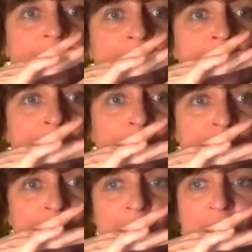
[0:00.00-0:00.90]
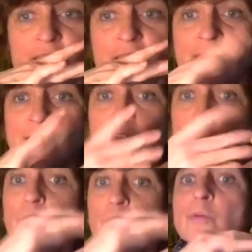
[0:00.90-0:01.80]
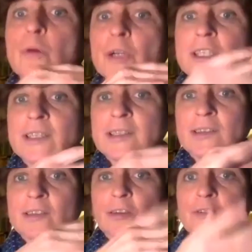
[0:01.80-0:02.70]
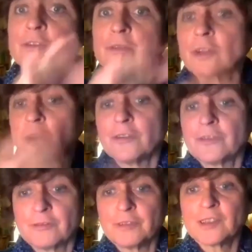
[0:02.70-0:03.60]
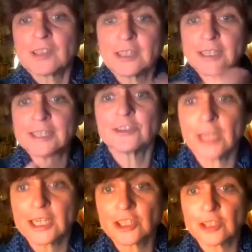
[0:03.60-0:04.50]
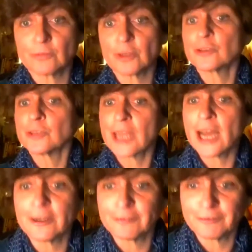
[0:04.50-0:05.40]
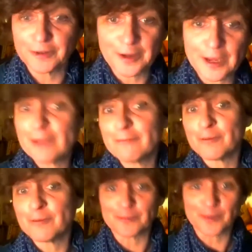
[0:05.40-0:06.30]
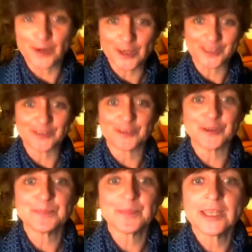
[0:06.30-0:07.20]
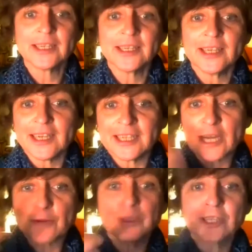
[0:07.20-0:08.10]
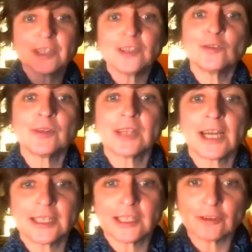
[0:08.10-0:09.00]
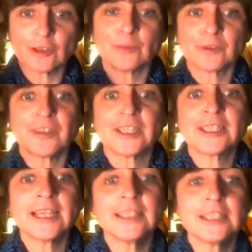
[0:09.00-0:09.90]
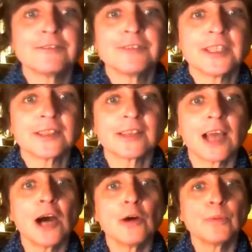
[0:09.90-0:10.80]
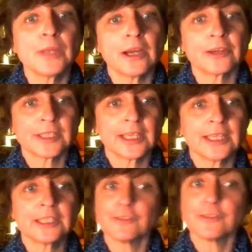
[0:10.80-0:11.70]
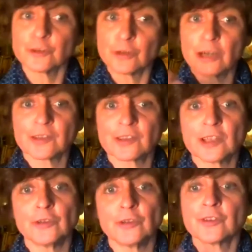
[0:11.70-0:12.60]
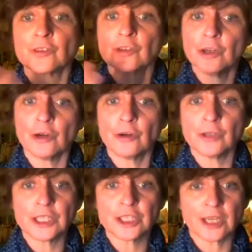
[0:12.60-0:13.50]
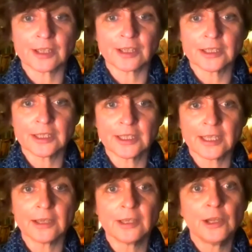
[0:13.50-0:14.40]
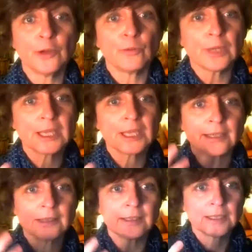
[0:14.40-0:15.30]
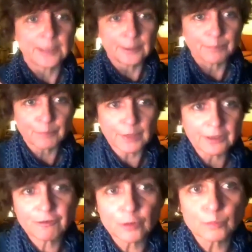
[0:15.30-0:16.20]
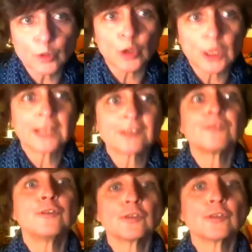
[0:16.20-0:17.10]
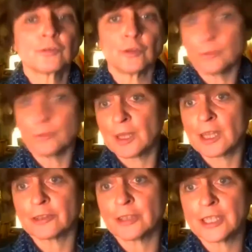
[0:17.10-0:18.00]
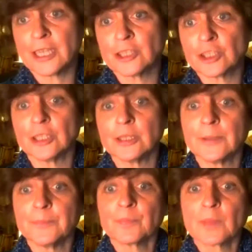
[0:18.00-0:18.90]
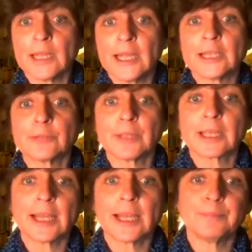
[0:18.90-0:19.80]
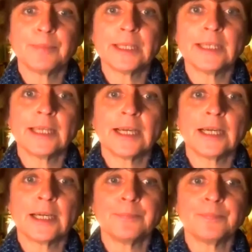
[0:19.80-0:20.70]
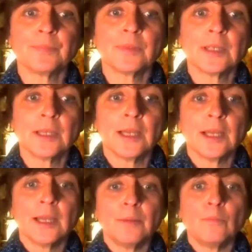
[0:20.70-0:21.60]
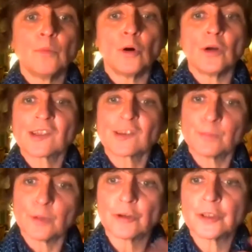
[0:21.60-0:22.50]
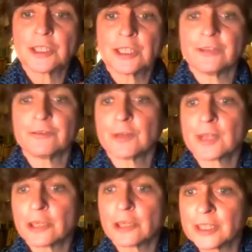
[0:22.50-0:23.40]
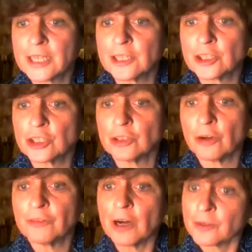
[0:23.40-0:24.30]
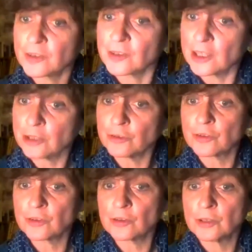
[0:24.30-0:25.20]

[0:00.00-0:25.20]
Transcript: kind of touch. There's all qualities of physical interaction one could have if one were in a room. Now we can do that in terms of attentiveness, how we are attentive to ourselves or each other. Yeah? We can be more or less forceful with our attention, and we can be more explorative with our attention of ourselves,